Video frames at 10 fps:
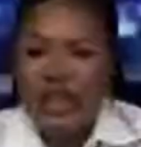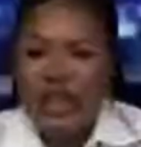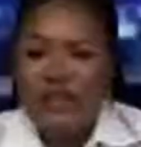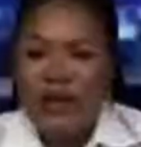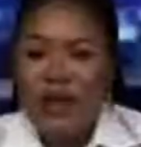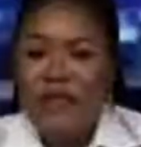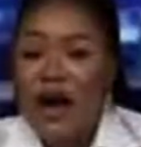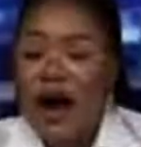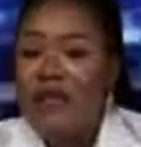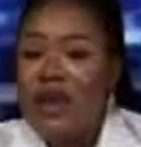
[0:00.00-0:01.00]
D.C. with
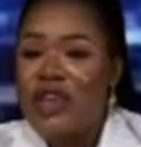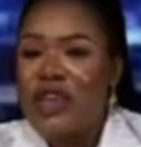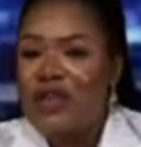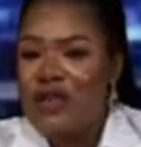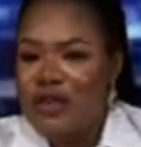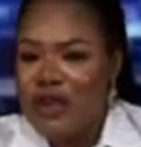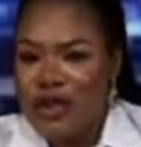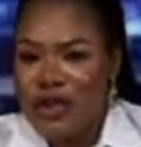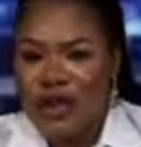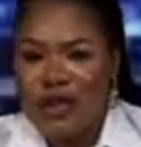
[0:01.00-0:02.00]
far-reaching
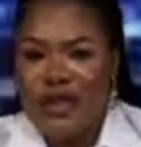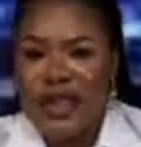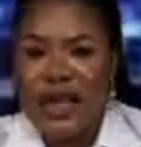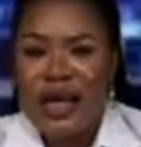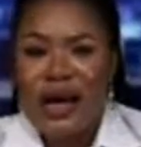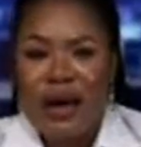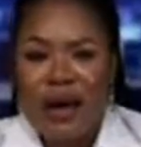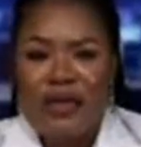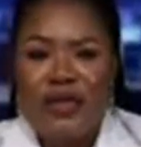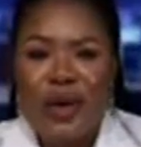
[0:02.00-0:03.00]
resolutions.
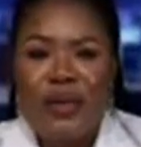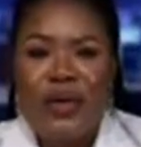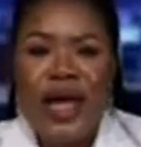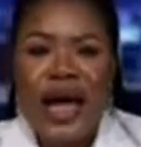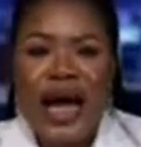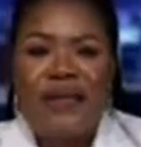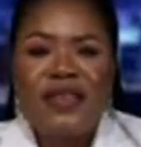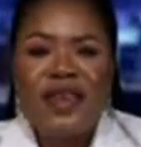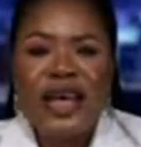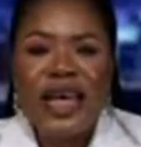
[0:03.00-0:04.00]
Also,
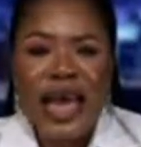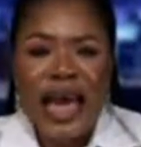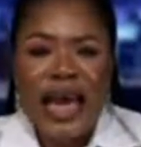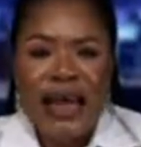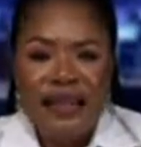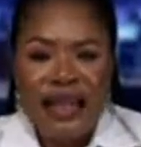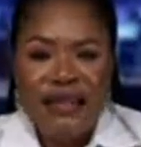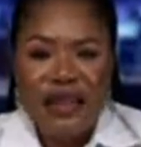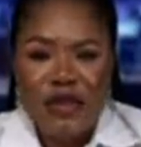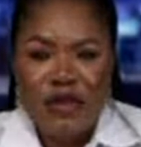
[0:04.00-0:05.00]
after
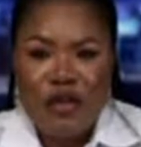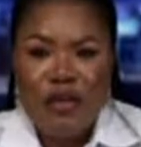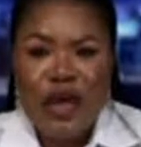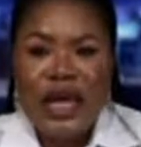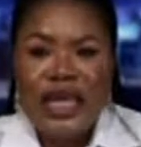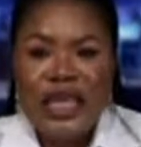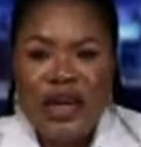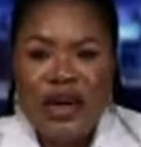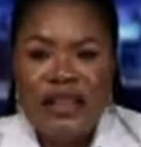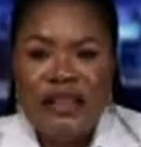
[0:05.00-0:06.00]
ASSC2,
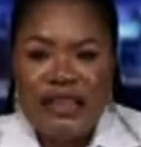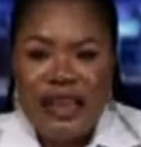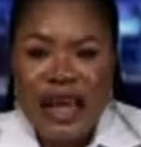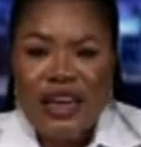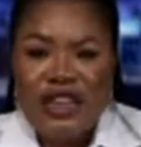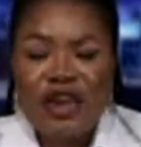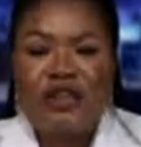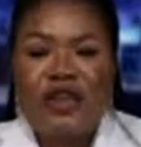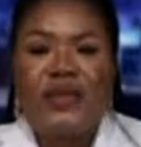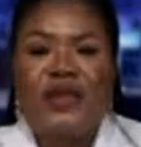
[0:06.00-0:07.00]
Deacon Tatsang
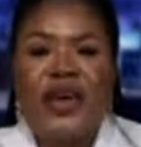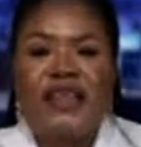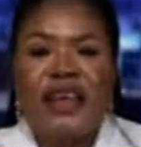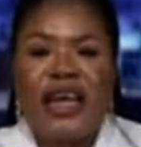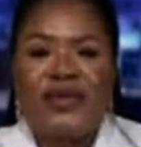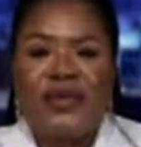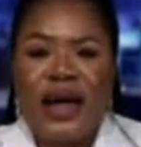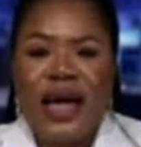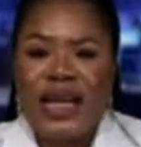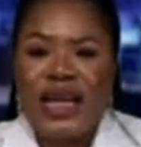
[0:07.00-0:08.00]
shuts up Crete Anu
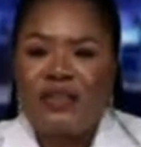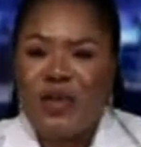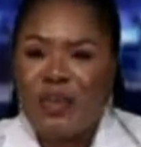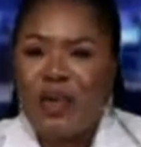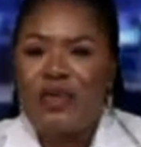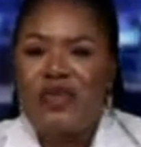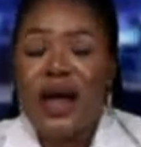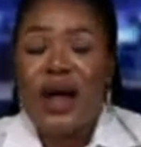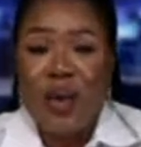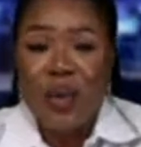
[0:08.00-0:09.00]
and has proposed
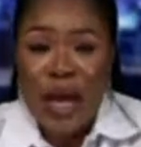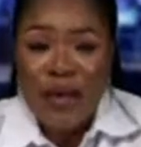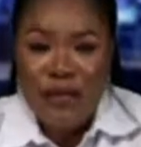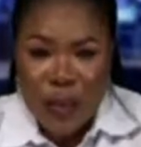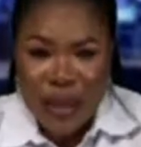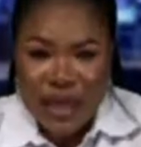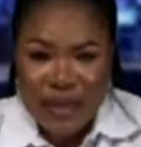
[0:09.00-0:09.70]
a way forward.